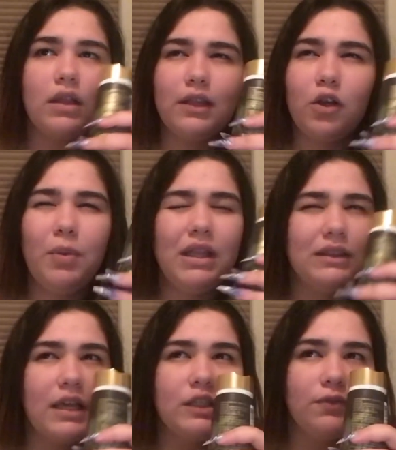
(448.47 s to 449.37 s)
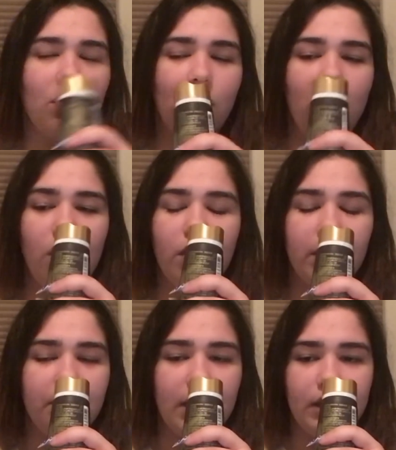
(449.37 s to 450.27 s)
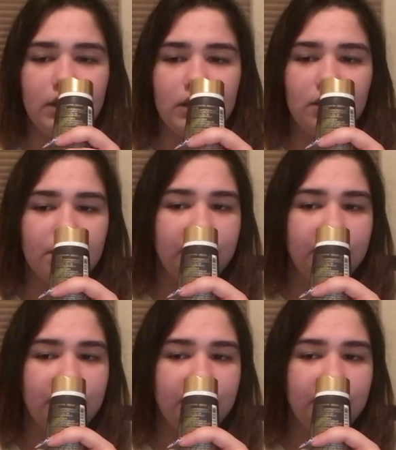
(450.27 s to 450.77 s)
a little bit less floral than the mist.